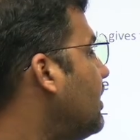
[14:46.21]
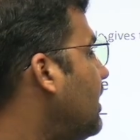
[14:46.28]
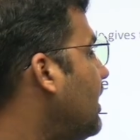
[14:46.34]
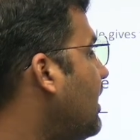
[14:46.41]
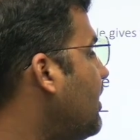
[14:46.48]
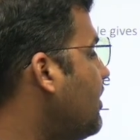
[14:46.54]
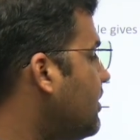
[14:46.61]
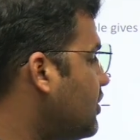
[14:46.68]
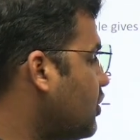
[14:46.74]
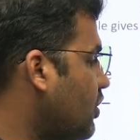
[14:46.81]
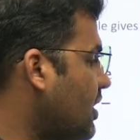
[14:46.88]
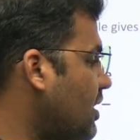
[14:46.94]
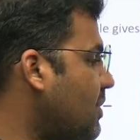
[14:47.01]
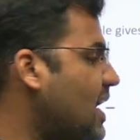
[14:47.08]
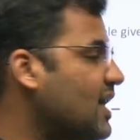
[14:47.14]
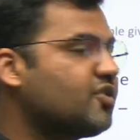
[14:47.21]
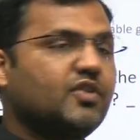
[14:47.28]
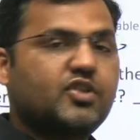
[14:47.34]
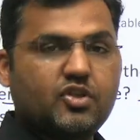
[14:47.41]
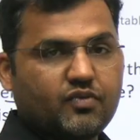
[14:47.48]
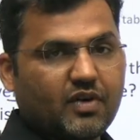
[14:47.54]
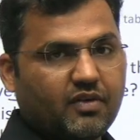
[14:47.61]
marks,
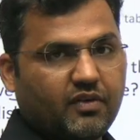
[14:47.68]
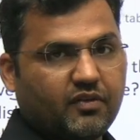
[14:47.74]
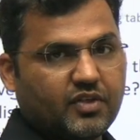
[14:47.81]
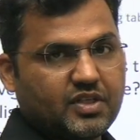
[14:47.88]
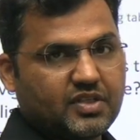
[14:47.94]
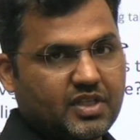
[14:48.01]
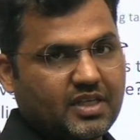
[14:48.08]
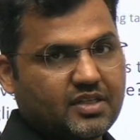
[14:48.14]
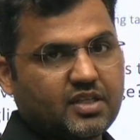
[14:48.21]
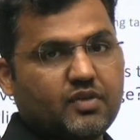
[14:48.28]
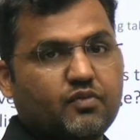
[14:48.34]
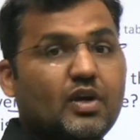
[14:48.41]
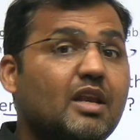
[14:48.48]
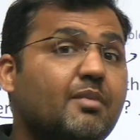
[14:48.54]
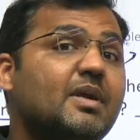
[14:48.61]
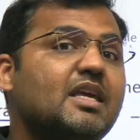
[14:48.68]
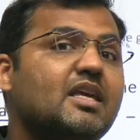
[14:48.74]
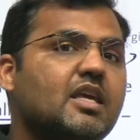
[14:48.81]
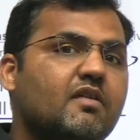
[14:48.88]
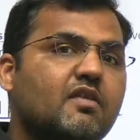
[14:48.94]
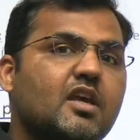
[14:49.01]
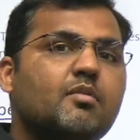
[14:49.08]
which is 156, will be
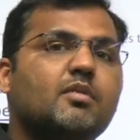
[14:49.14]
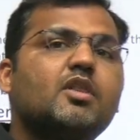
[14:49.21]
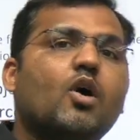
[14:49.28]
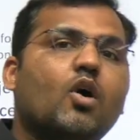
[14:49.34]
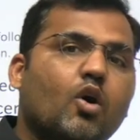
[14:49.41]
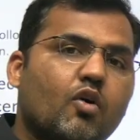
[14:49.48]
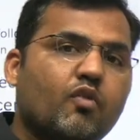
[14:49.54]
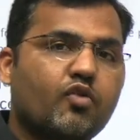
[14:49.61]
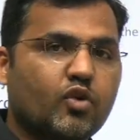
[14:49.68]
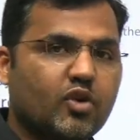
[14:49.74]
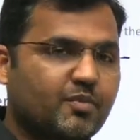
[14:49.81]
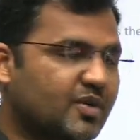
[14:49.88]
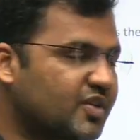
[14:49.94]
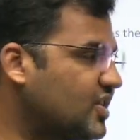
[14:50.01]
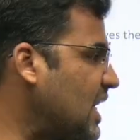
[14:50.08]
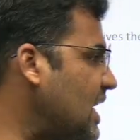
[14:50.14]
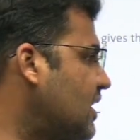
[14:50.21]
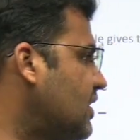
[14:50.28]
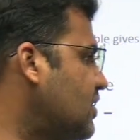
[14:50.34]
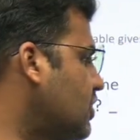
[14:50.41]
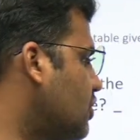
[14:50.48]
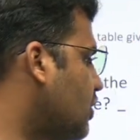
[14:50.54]
giving me the overall
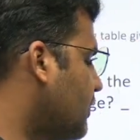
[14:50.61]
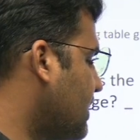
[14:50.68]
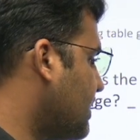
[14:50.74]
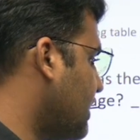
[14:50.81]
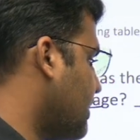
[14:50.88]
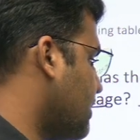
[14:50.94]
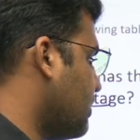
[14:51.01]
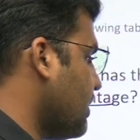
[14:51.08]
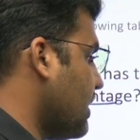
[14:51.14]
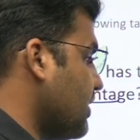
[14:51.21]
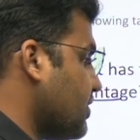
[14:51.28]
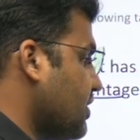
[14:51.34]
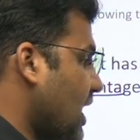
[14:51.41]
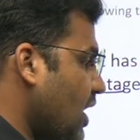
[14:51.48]
percentages of the 6 students.